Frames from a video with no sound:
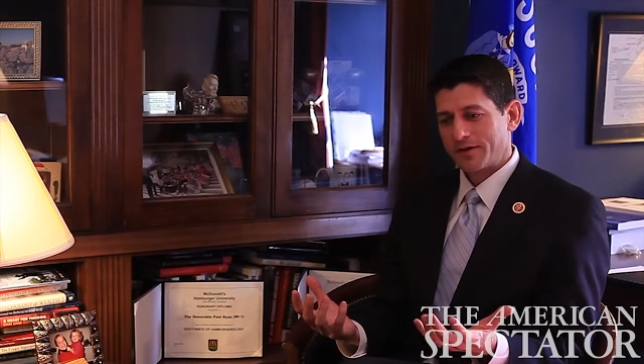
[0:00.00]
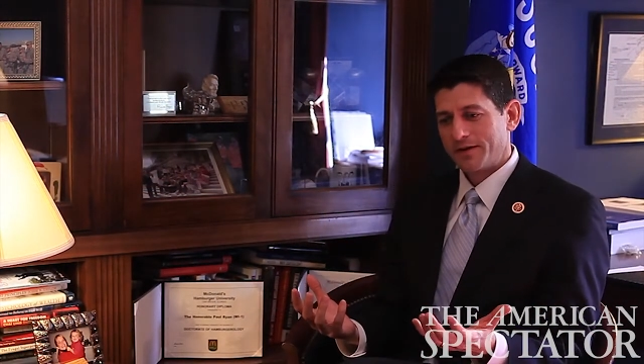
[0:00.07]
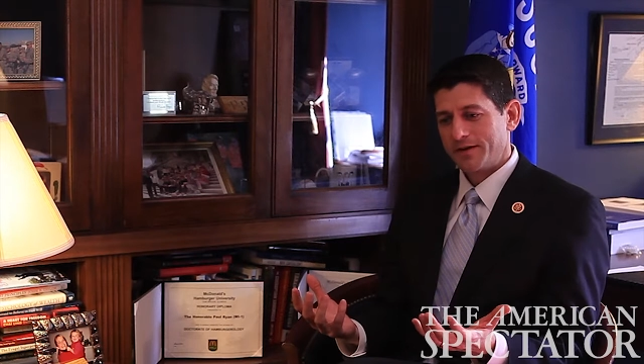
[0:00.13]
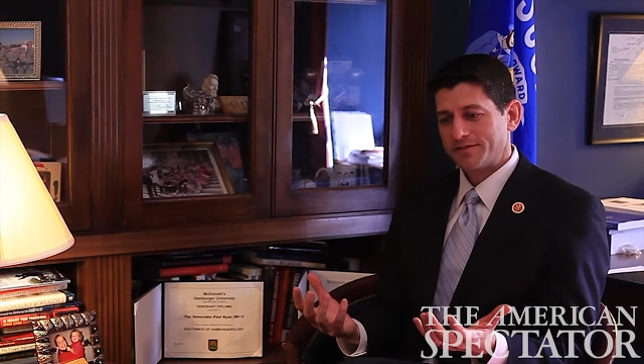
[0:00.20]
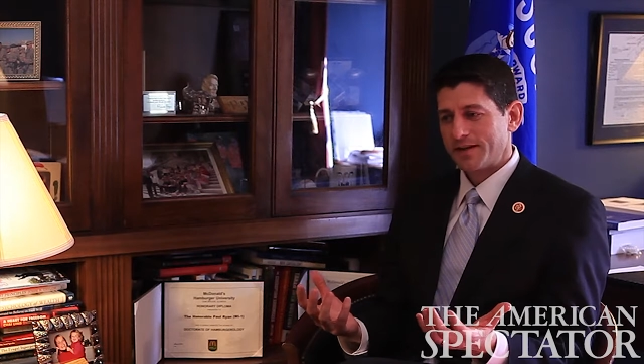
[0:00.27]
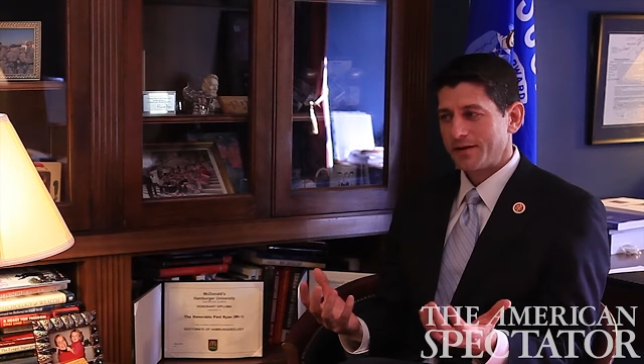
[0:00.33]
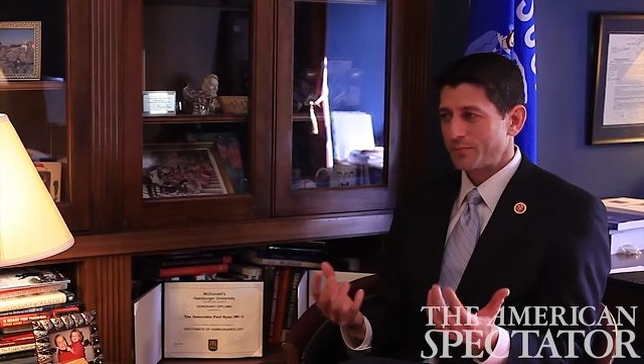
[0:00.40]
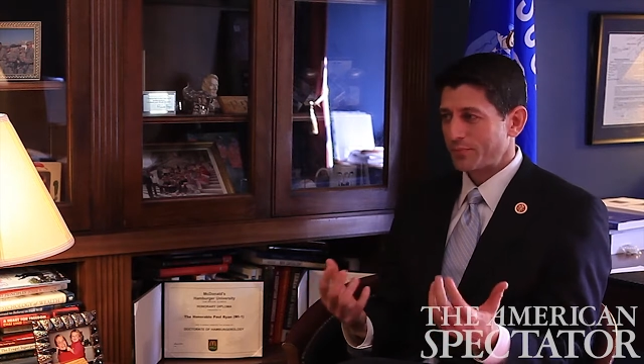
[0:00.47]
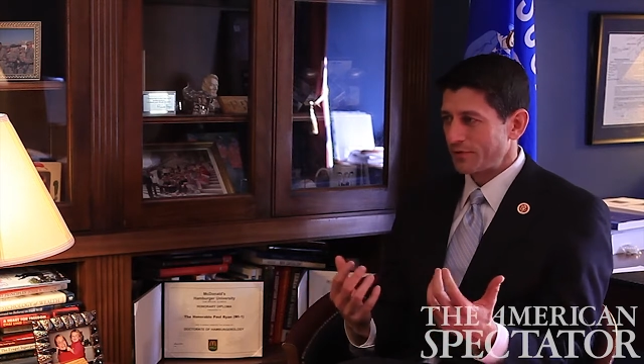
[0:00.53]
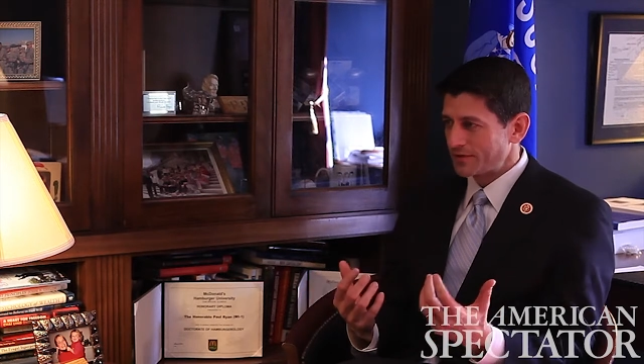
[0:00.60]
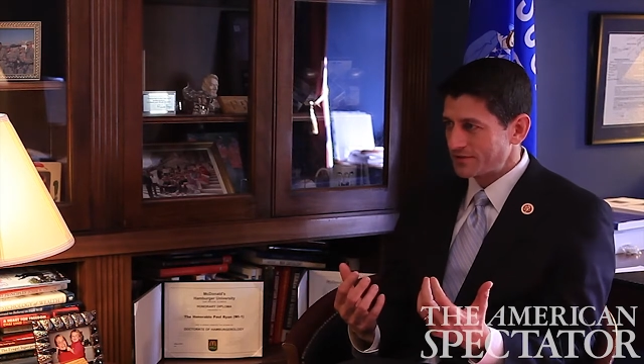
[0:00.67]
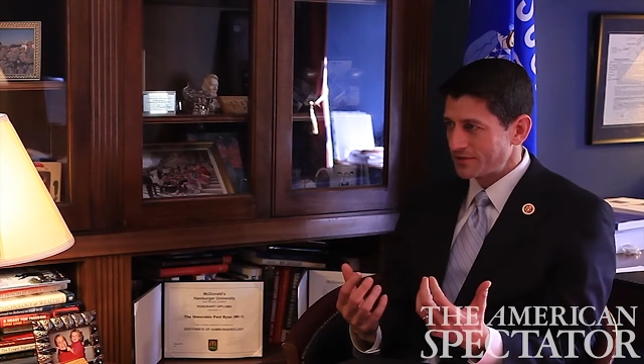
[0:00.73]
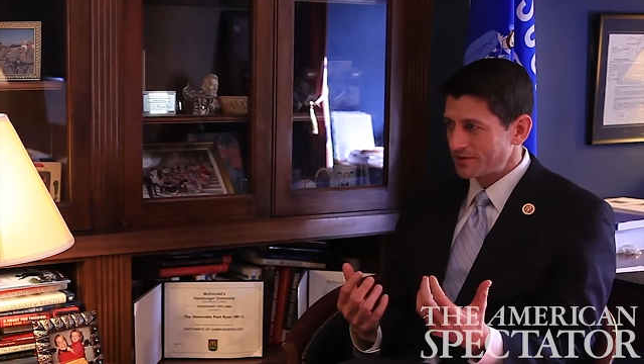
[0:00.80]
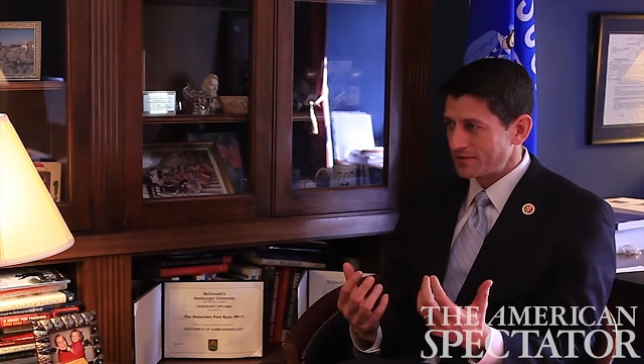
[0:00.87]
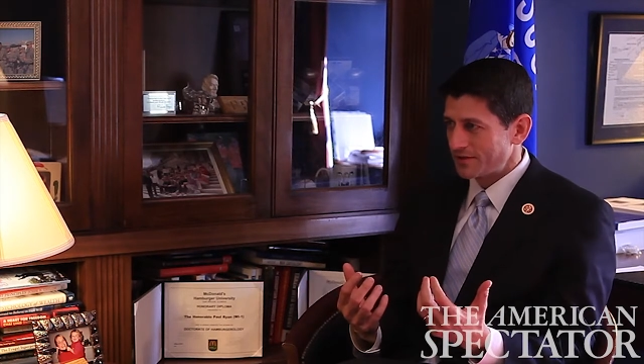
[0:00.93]
It's a
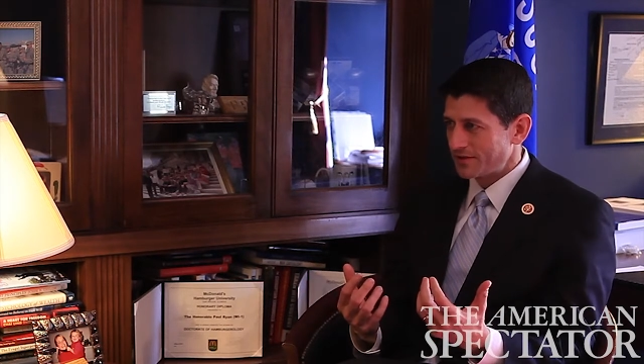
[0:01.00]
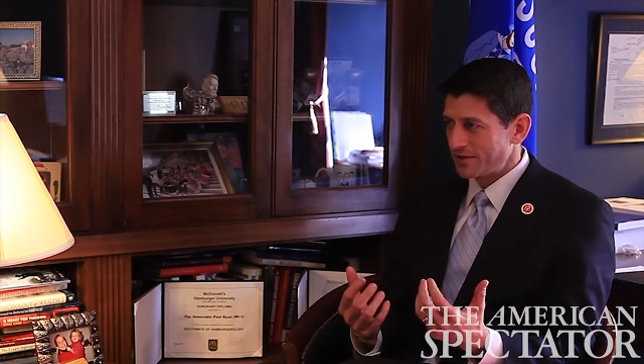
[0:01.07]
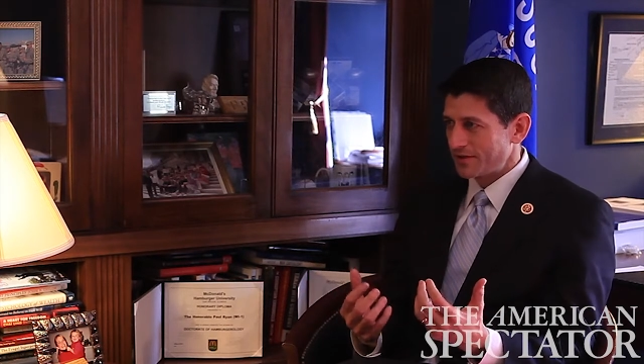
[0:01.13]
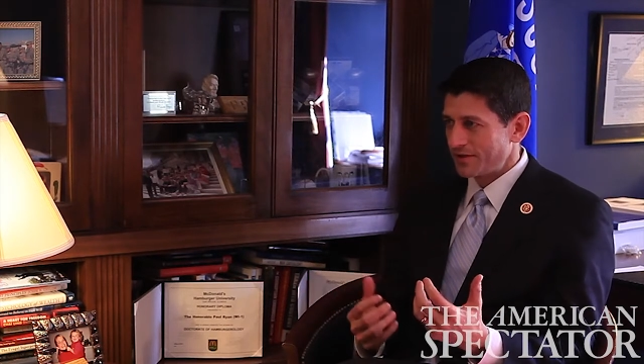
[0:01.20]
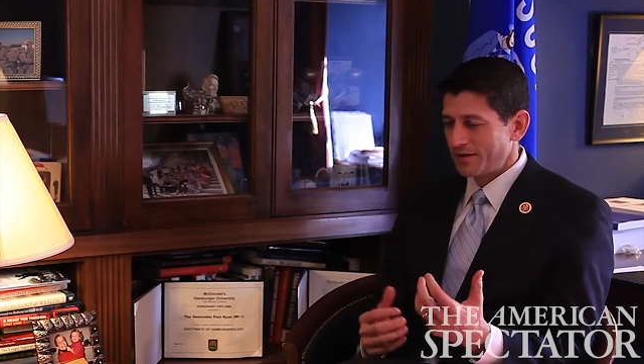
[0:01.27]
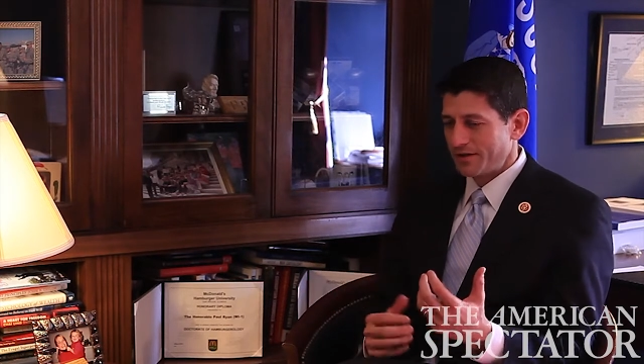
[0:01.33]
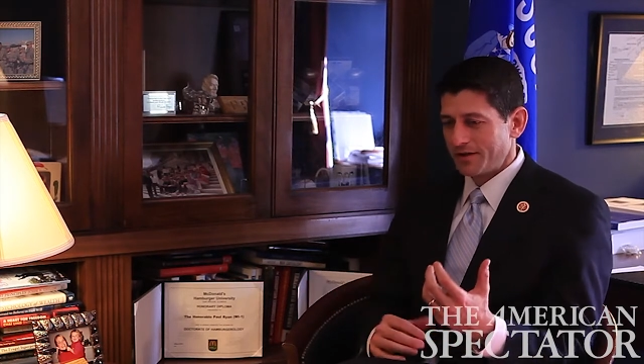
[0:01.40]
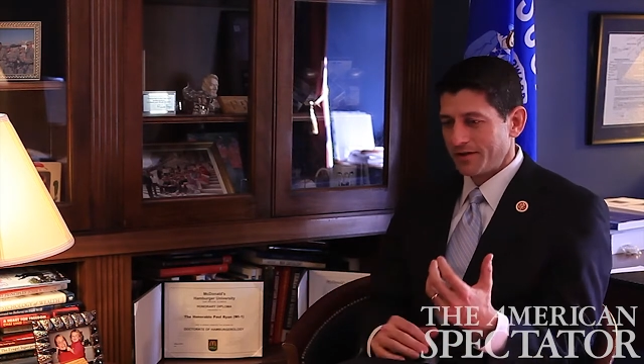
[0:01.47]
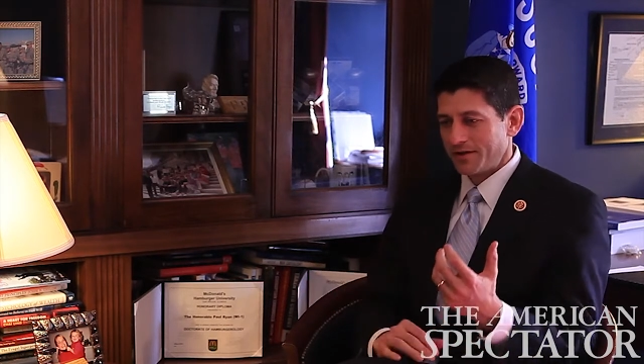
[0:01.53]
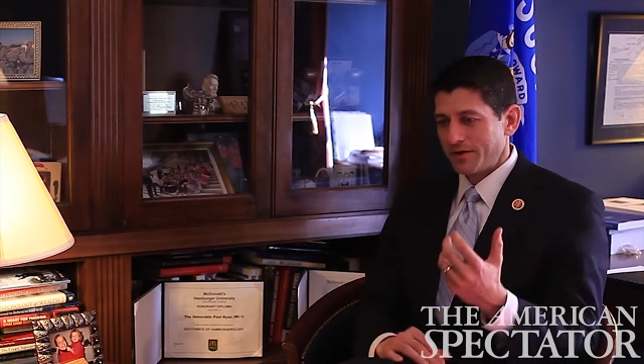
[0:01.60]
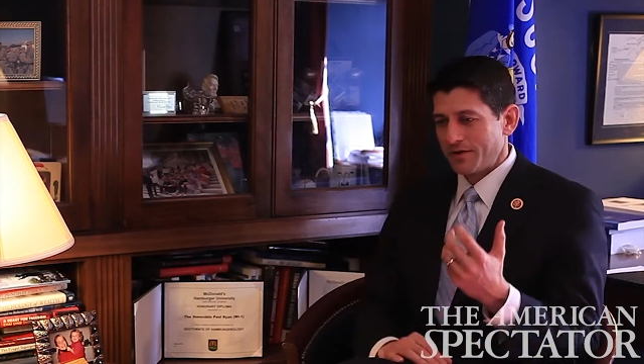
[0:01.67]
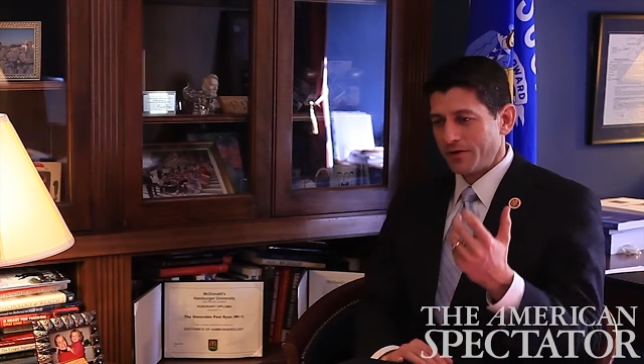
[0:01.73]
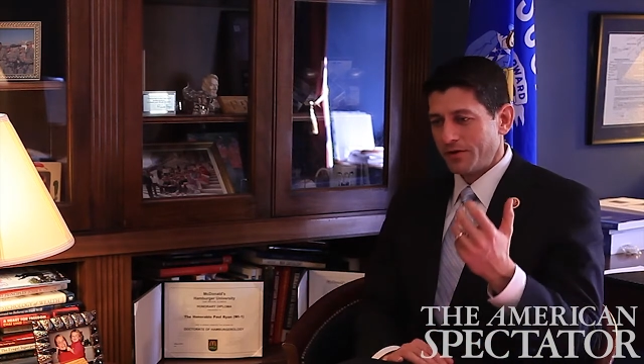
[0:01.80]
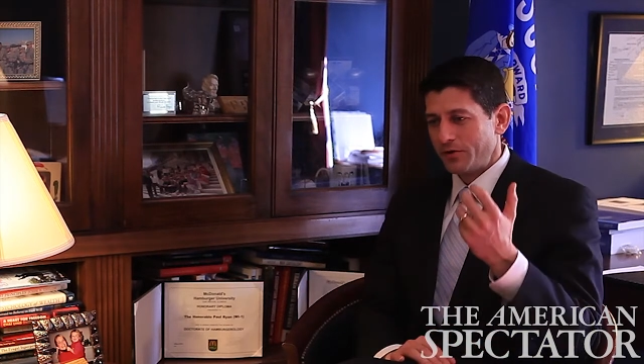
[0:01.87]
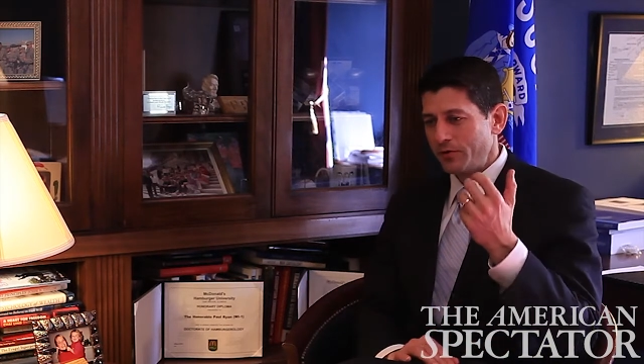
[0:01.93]
person
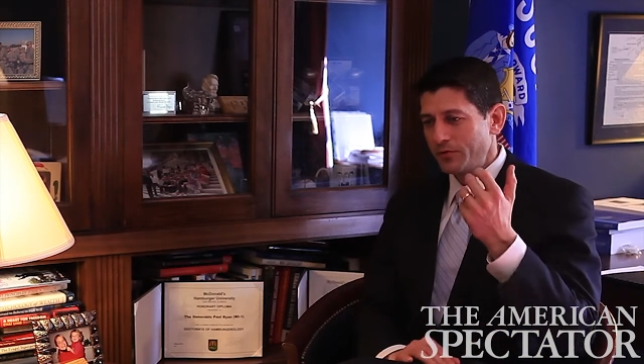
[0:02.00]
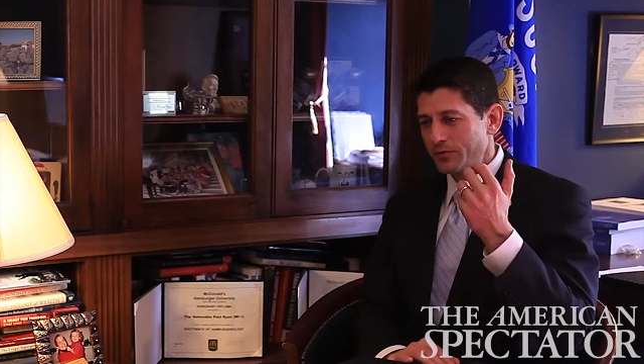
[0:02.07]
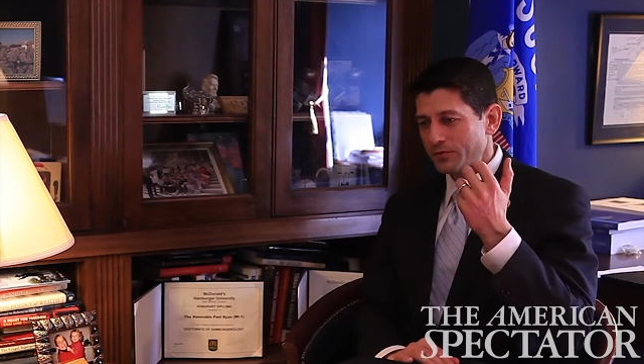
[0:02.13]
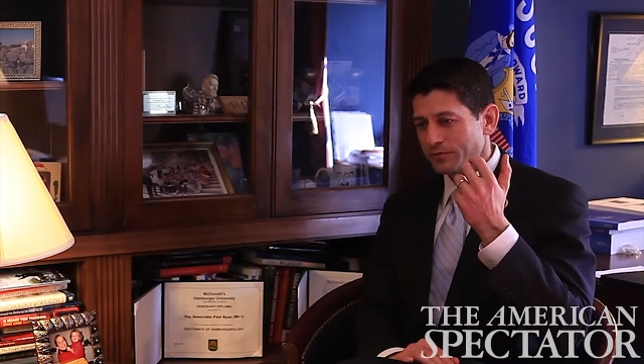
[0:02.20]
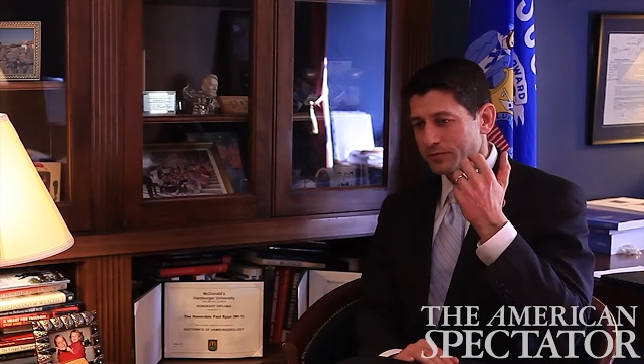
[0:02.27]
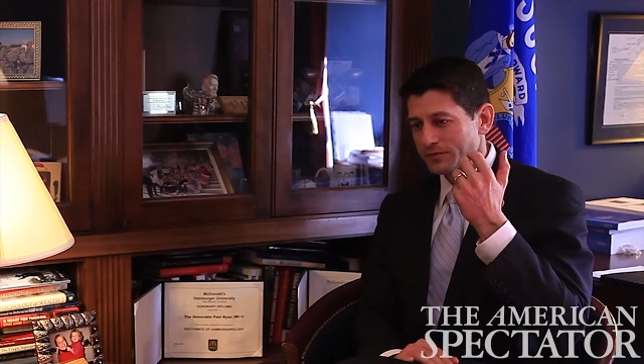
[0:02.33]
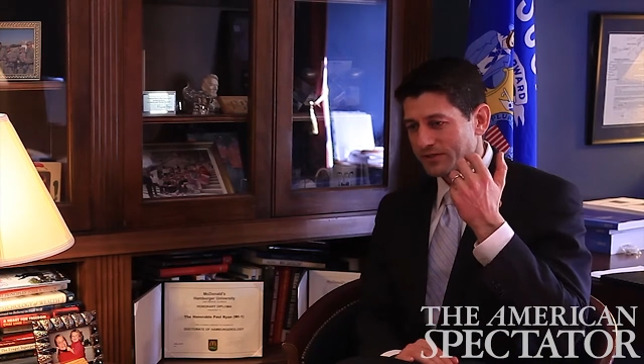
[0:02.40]
who